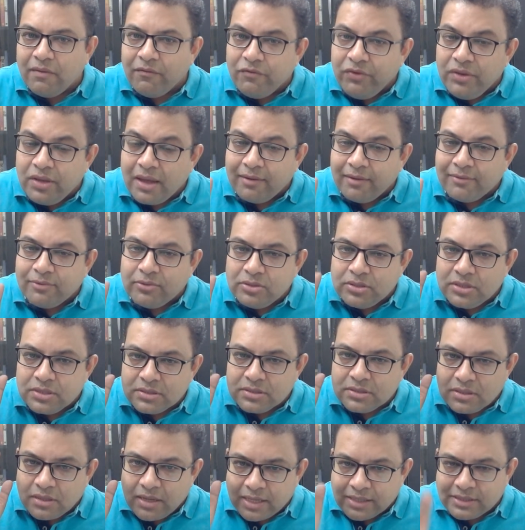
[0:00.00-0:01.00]
We have to
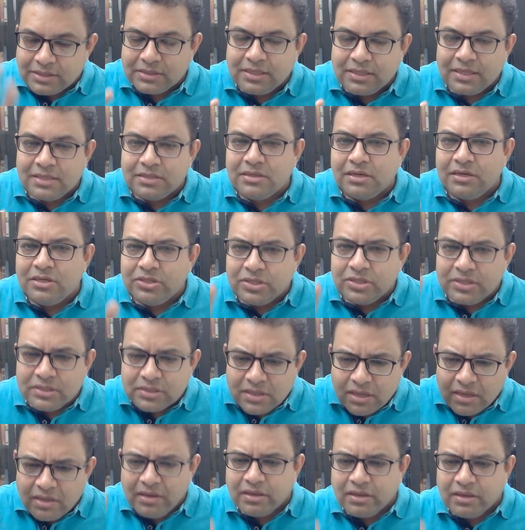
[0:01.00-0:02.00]
just exercise diligence,